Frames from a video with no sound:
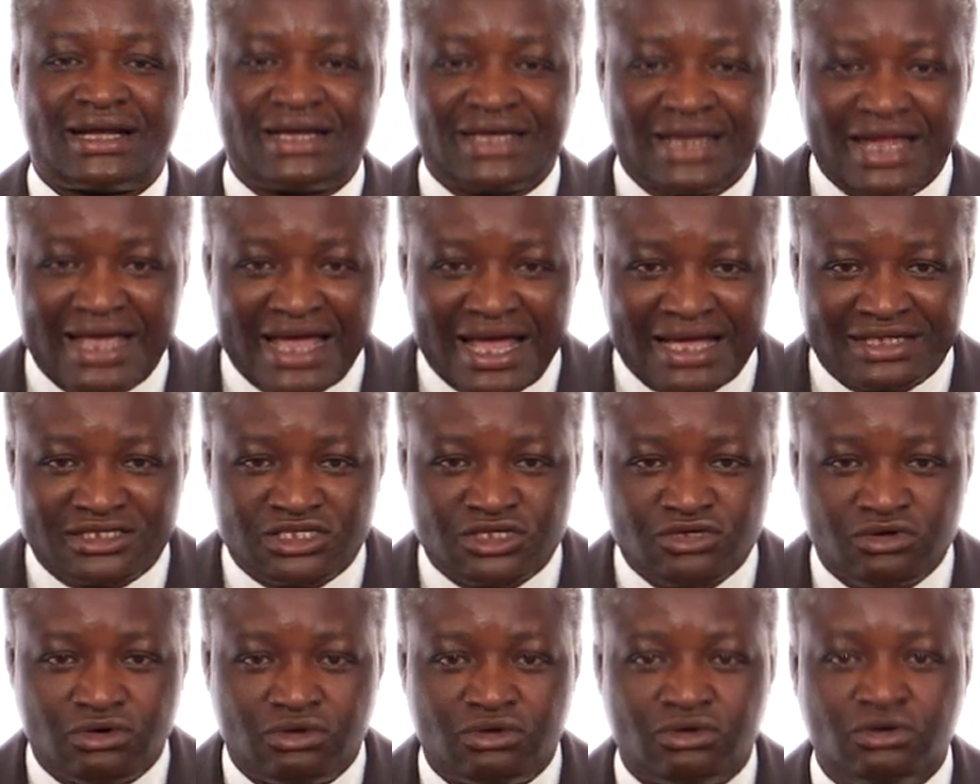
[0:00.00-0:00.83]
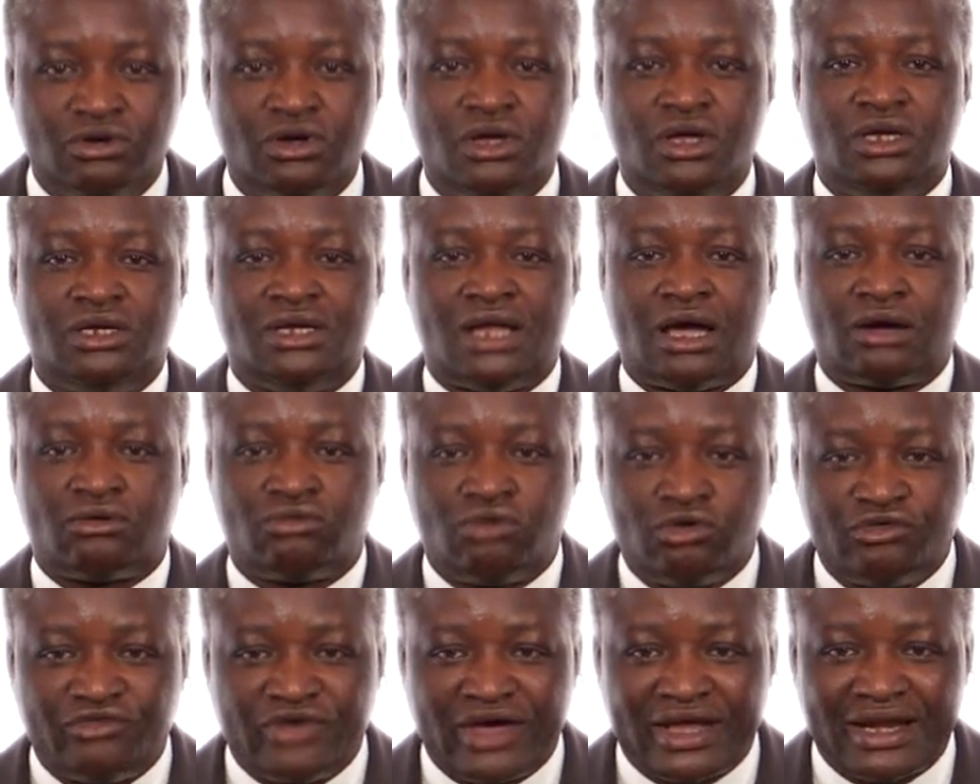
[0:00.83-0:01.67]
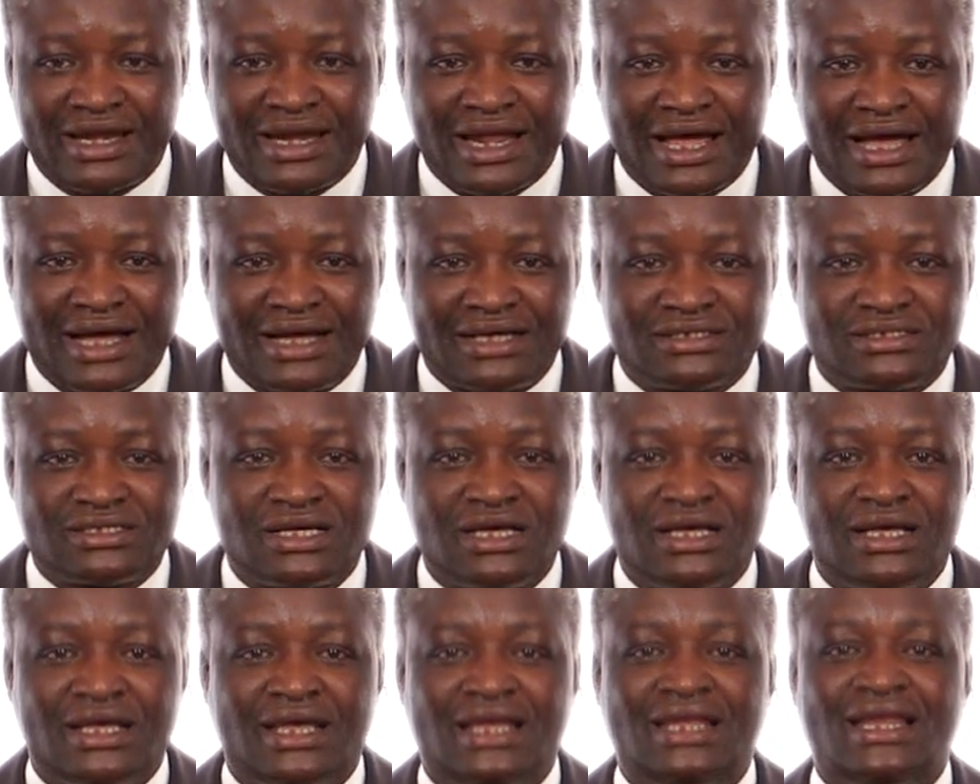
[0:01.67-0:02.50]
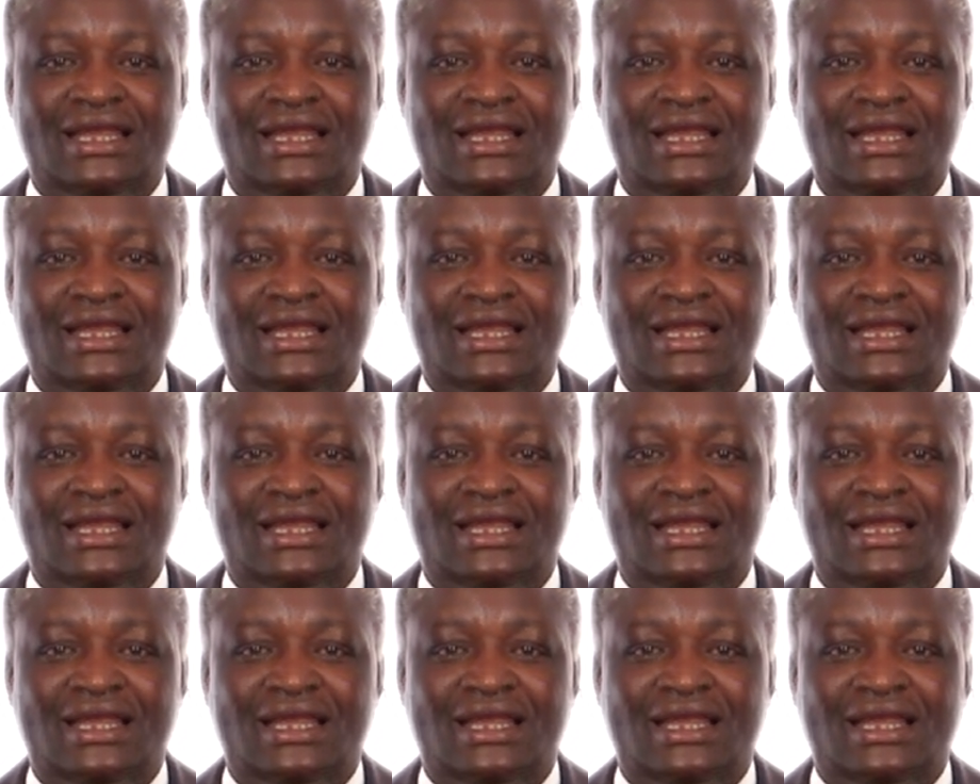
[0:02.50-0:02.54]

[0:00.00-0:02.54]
of terrestrial and marine protected areas.